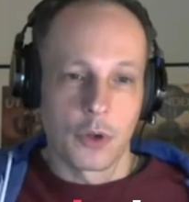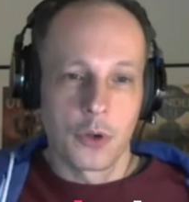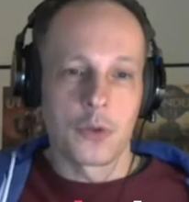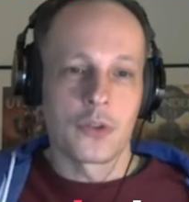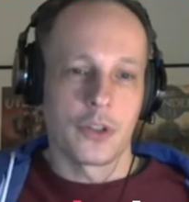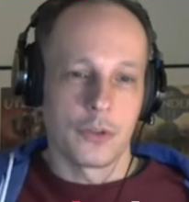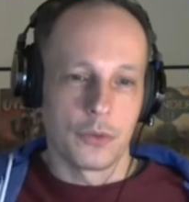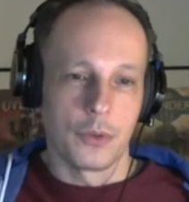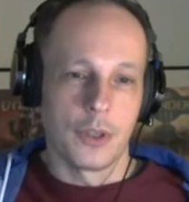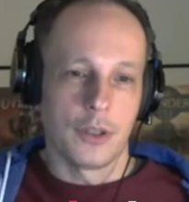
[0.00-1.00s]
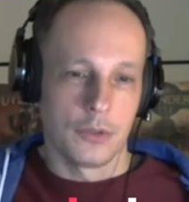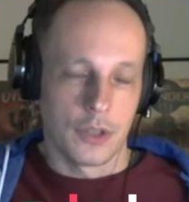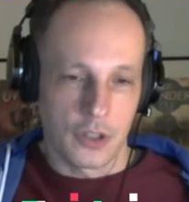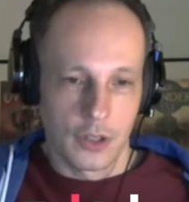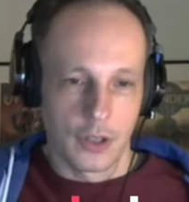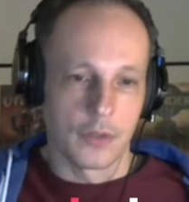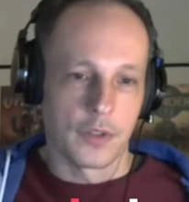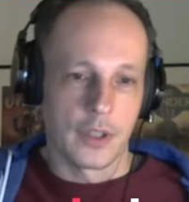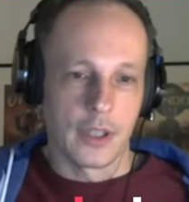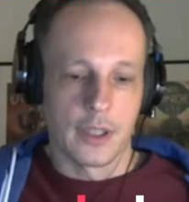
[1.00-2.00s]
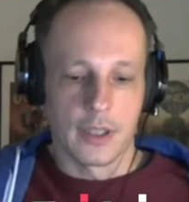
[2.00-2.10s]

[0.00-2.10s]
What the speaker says: Ronald, who does a lot of the